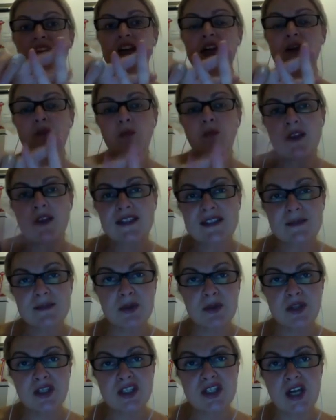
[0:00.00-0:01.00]
Once
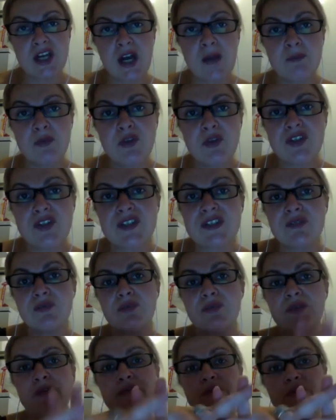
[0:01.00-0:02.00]
upon a time, we used
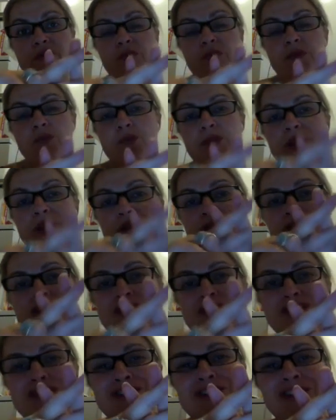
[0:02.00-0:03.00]

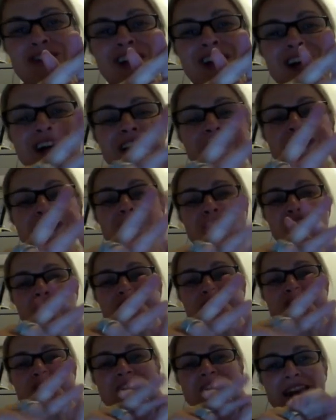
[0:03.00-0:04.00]
to
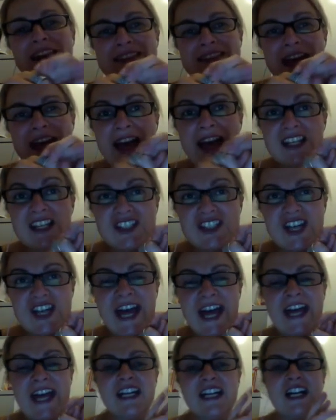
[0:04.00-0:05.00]
associate the
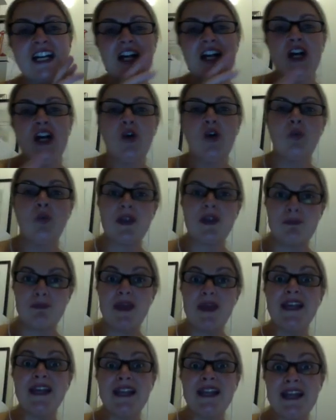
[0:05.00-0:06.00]
hashtag with
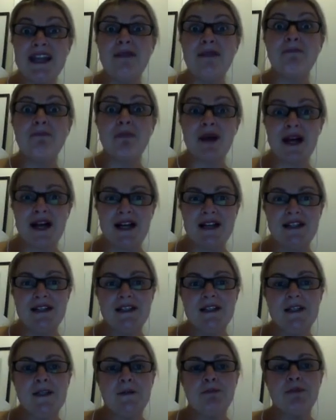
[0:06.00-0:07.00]
being a number,
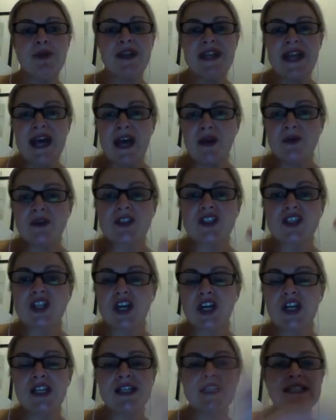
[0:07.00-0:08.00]
but now it's
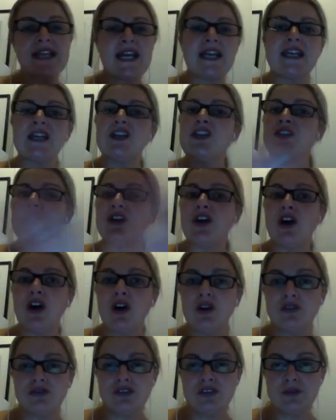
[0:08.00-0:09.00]
totally taken on a
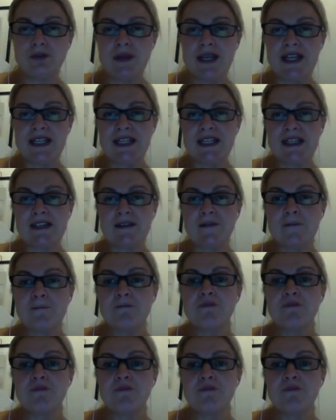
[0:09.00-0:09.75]
whole new meaning.